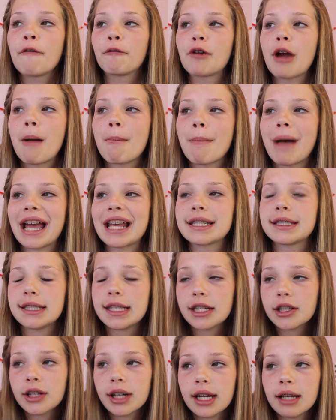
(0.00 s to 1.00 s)
from my
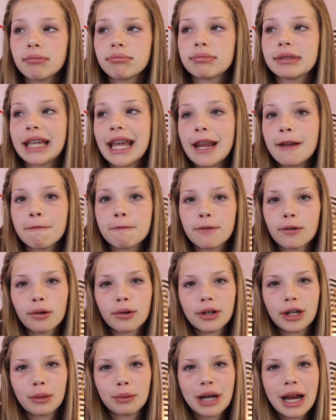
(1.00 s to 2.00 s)
secret game
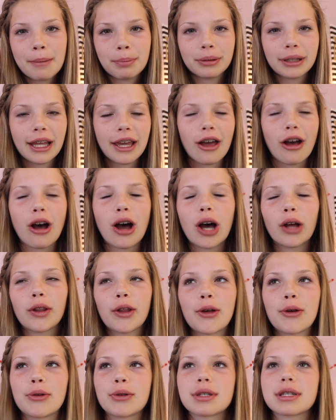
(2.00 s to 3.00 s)
folder where I play all
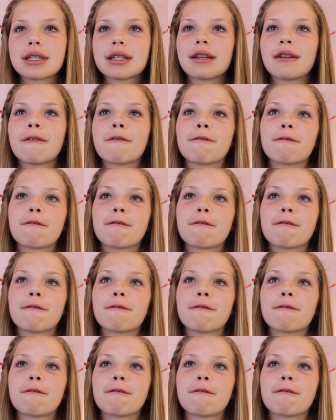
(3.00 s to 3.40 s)
those